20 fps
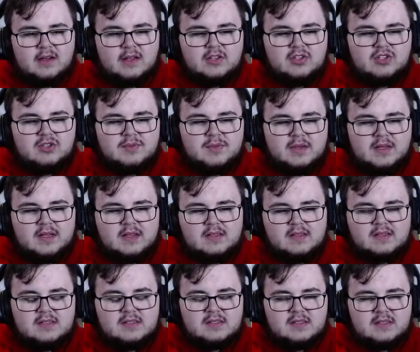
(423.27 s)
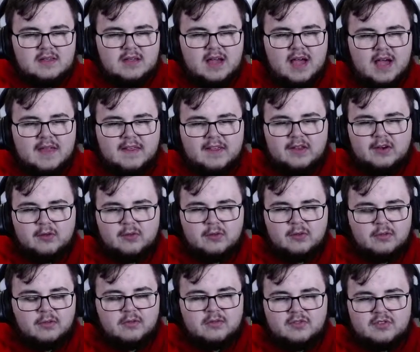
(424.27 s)
Just because I think it'll
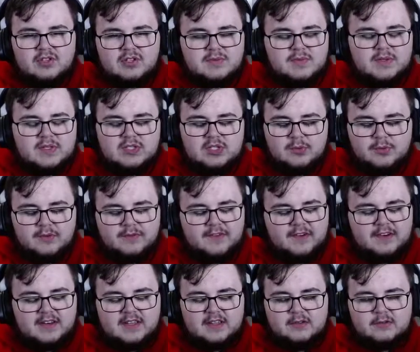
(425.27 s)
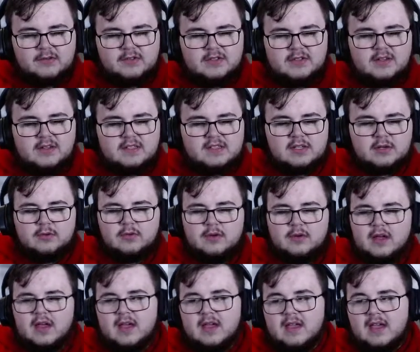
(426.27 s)
just be super fun to use. So
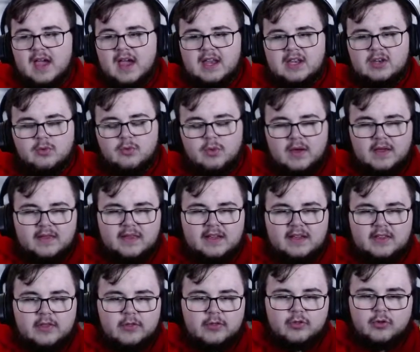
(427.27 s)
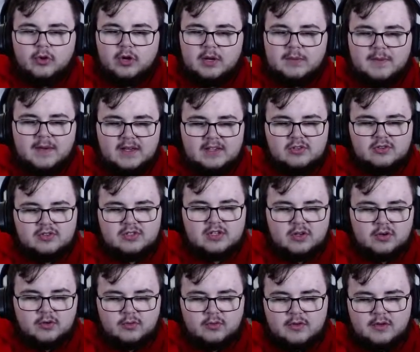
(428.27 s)
I had to wait like 30 picks or
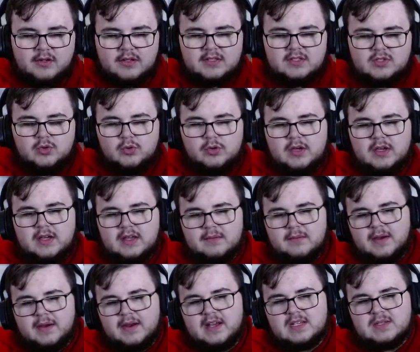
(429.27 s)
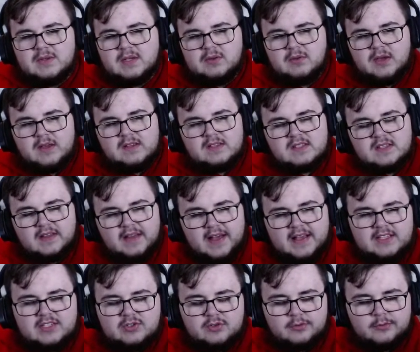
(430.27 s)
so to get my next pick in
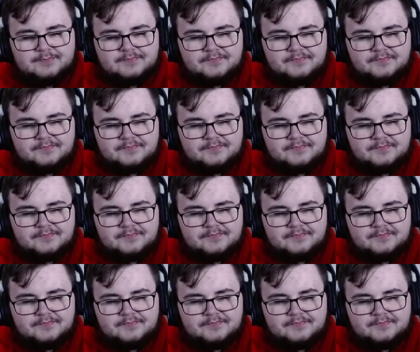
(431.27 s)
Salazzle.